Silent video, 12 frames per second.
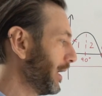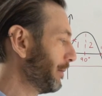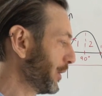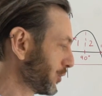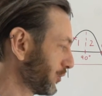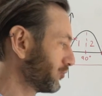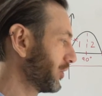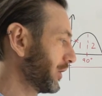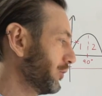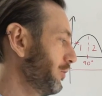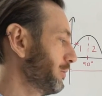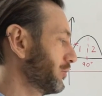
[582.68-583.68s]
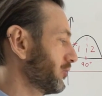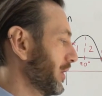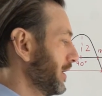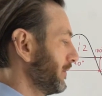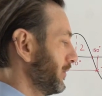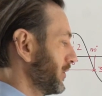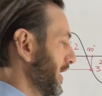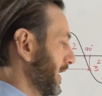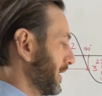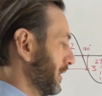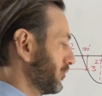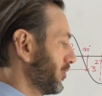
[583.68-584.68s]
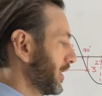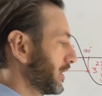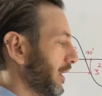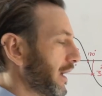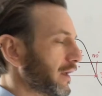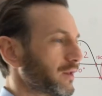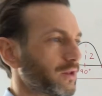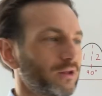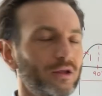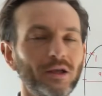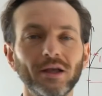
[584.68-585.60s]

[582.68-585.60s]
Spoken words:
a bunch of trigonometry, if you're taking a trig class,